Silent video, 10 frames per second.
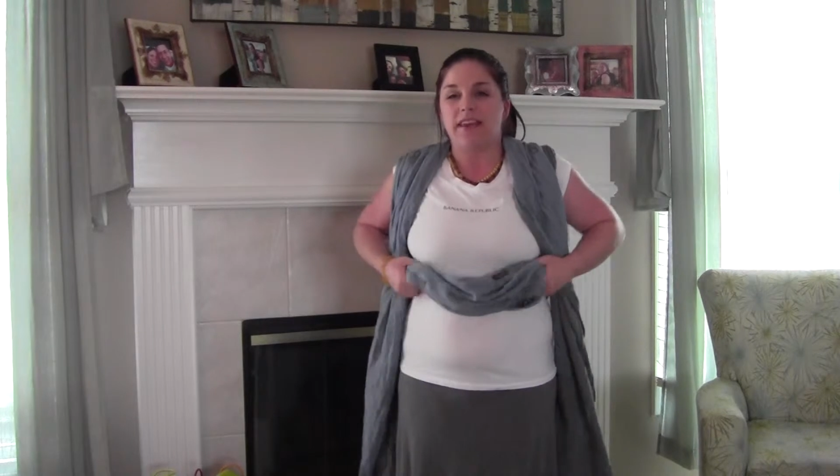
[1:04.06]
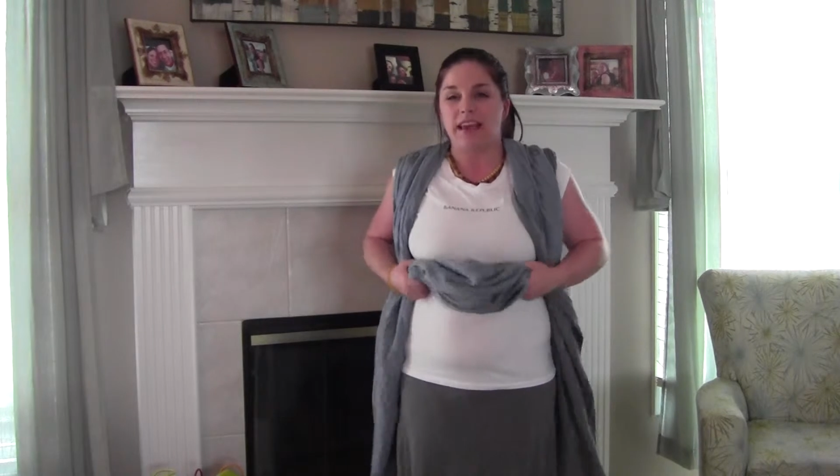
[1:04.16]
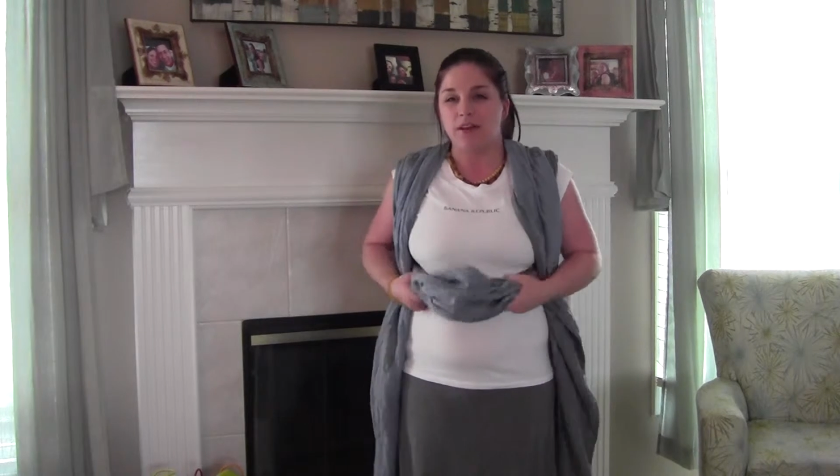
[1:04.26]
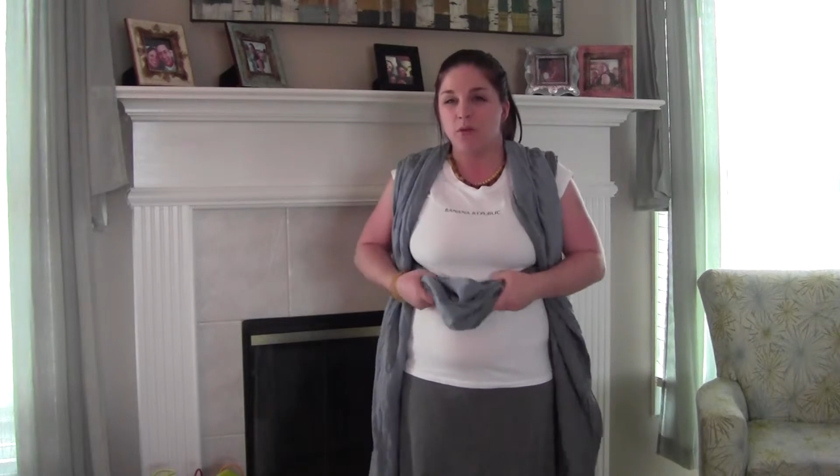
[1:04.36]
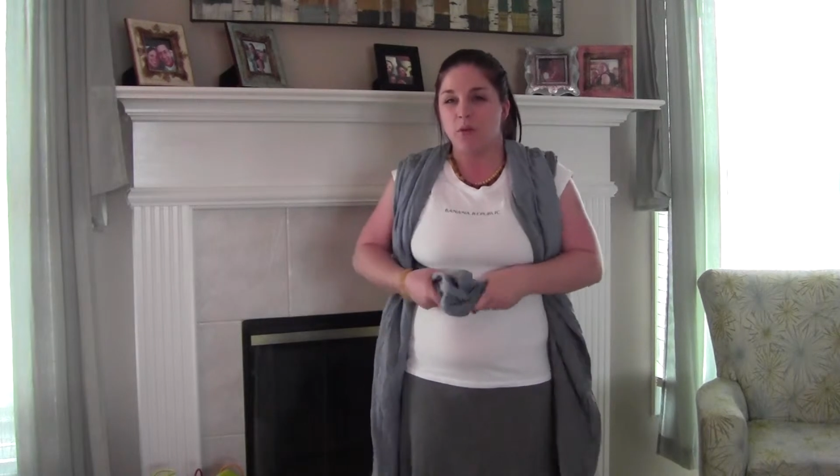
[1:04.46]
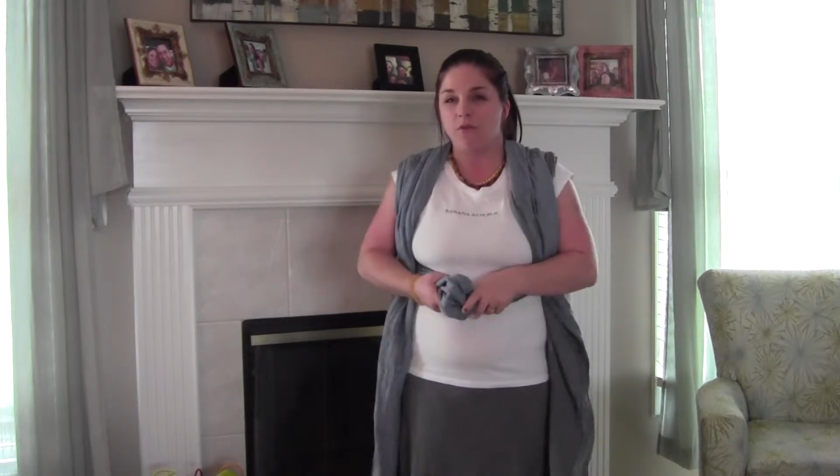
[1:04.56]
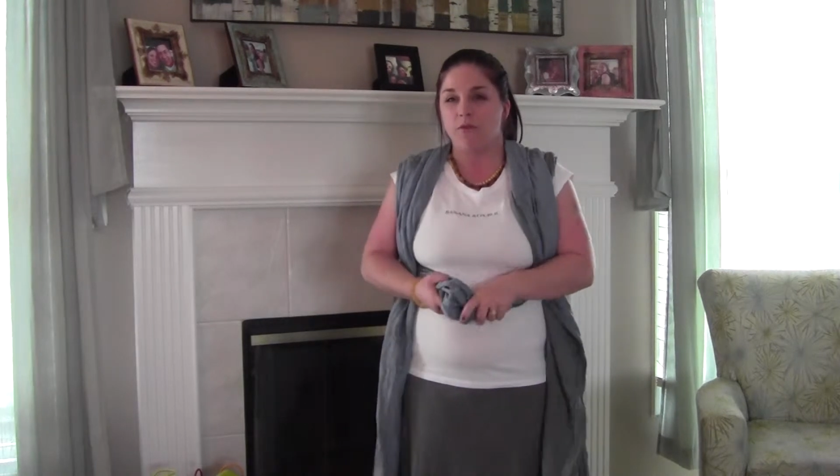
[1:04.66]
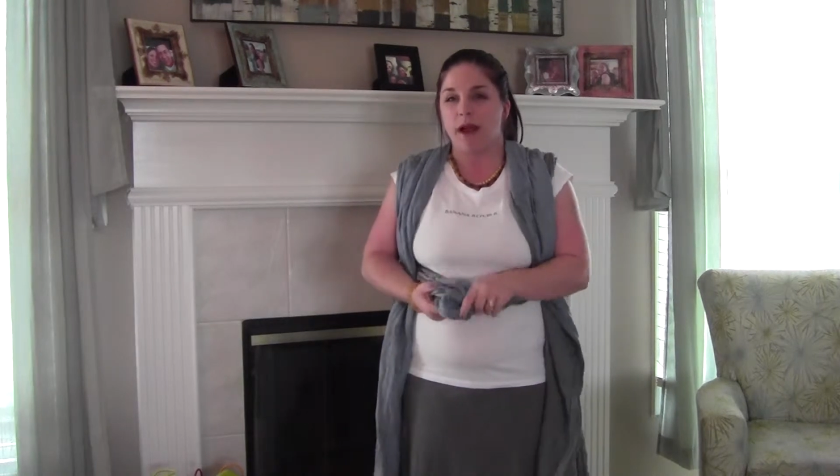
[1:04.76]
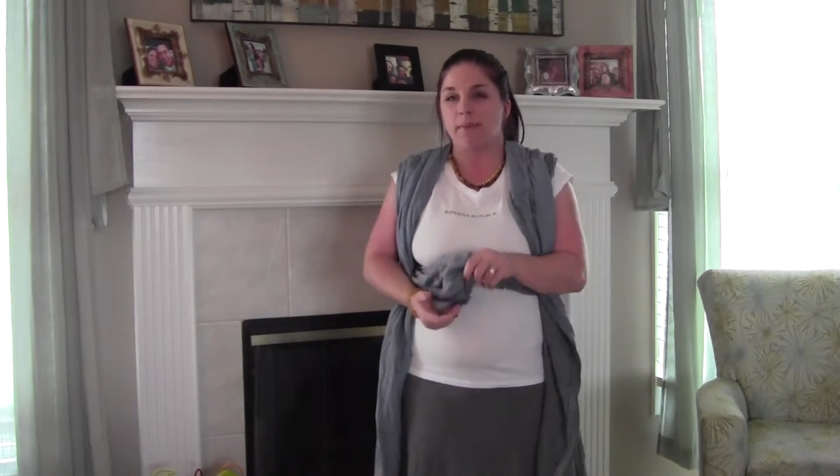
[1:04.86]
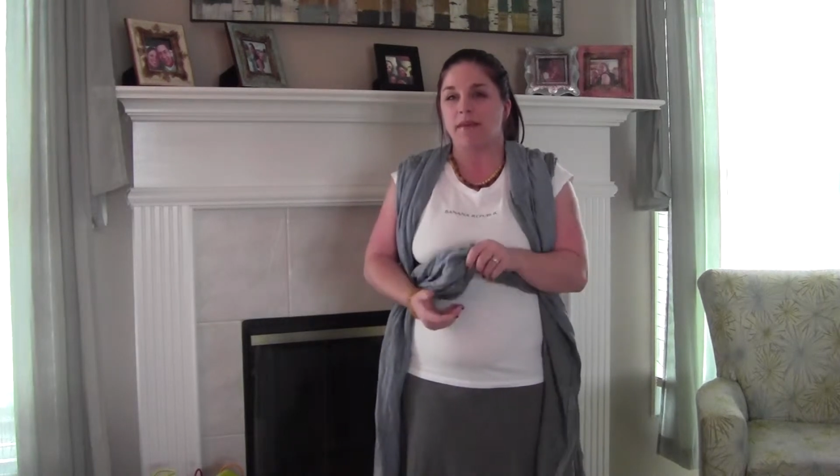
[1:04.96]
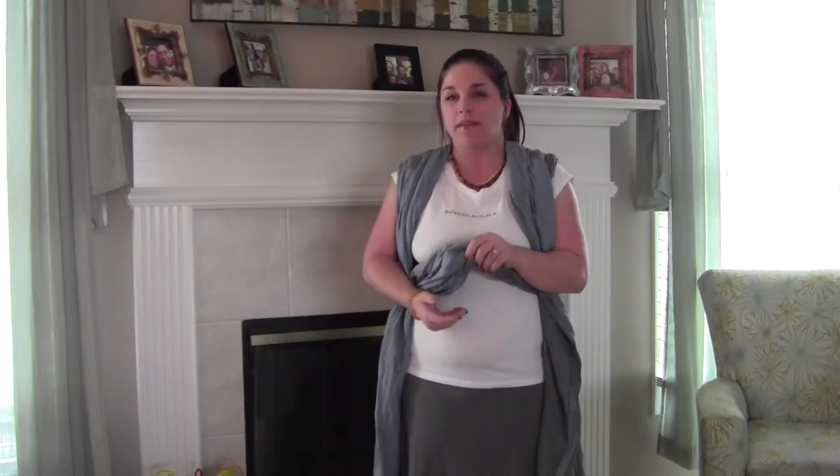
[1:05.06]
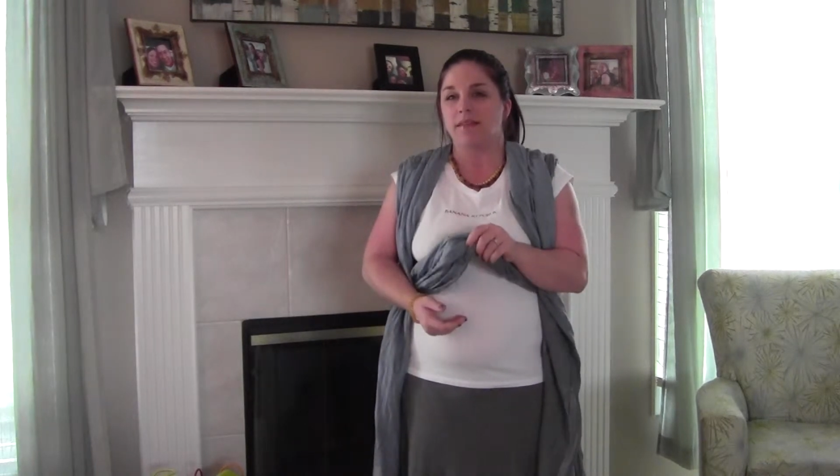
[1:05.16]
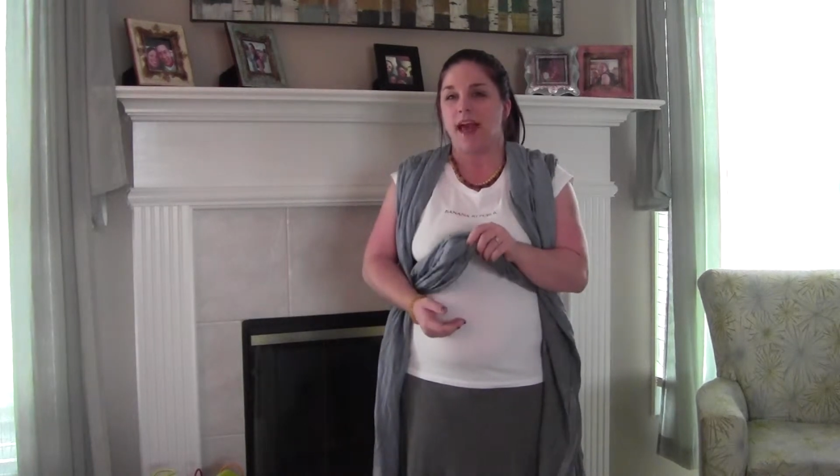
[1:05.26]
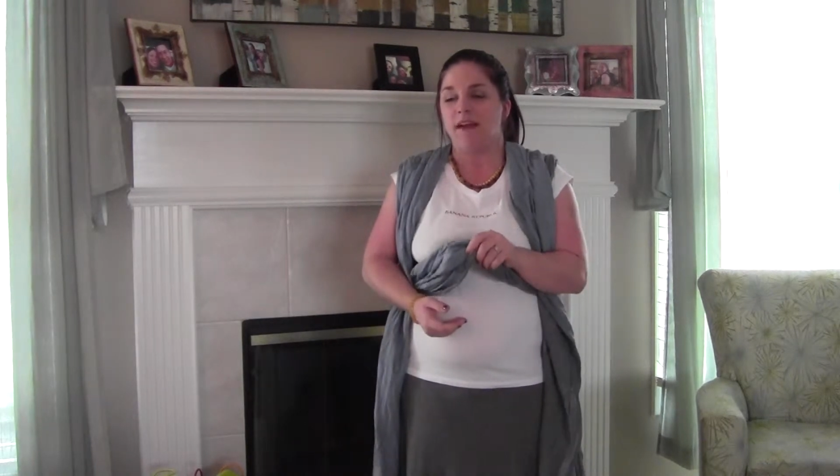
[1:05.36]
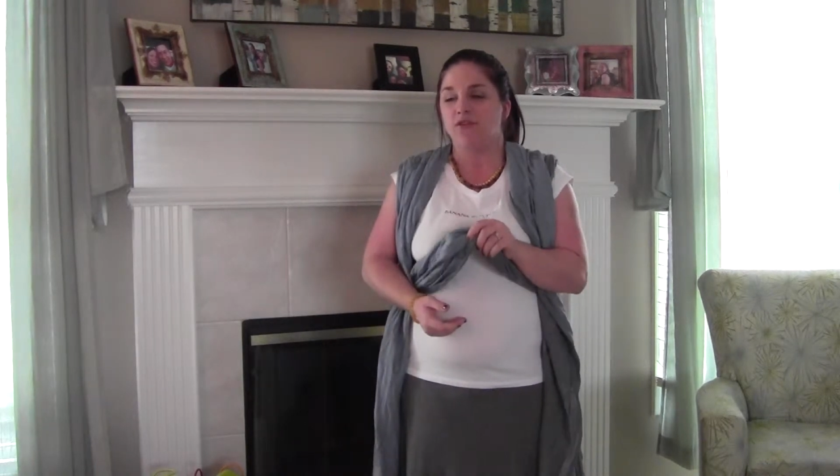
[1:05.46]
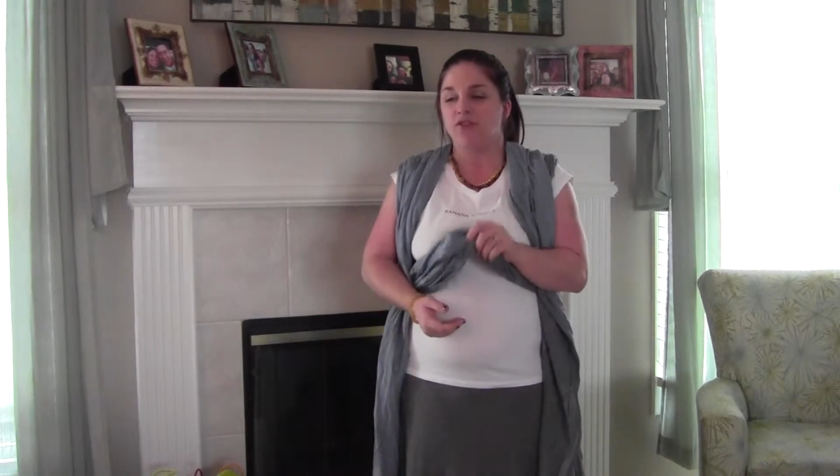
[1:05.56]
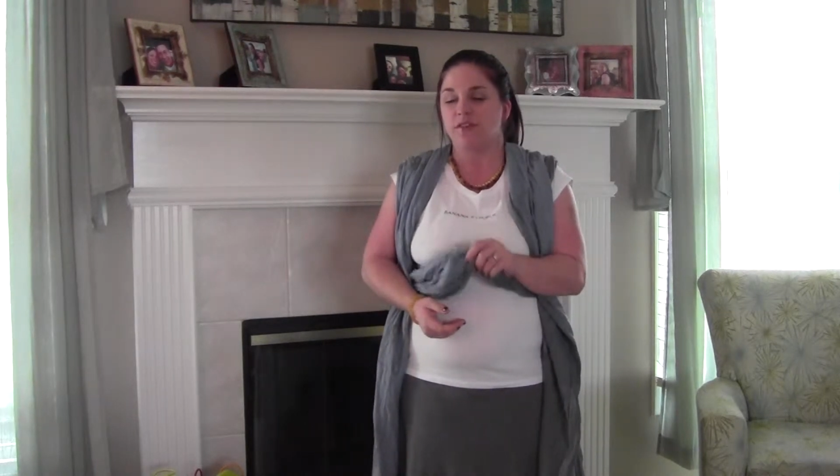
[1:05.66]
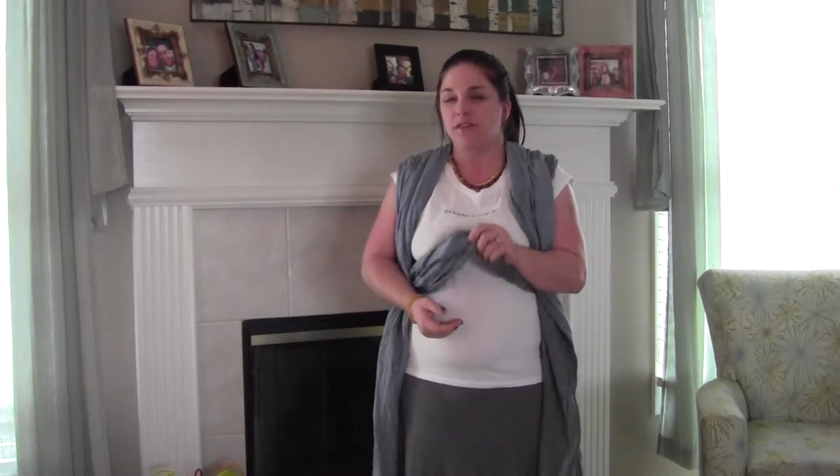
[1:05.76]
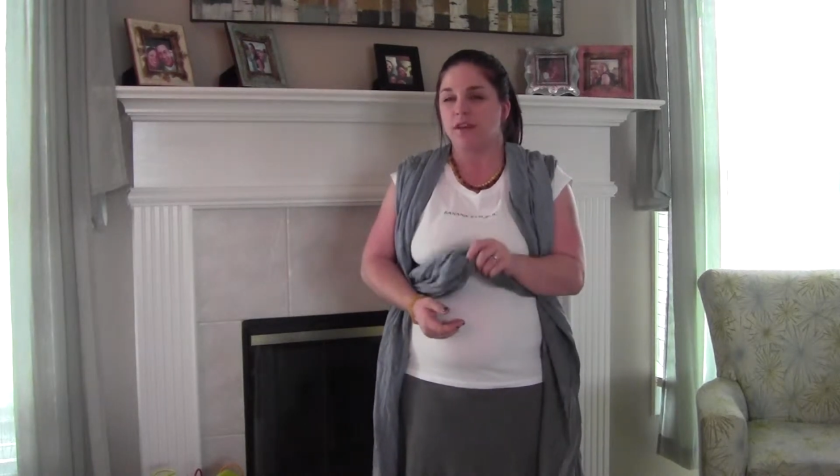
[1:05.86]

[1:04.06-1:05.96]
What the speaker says: the key to a woven wrap is have just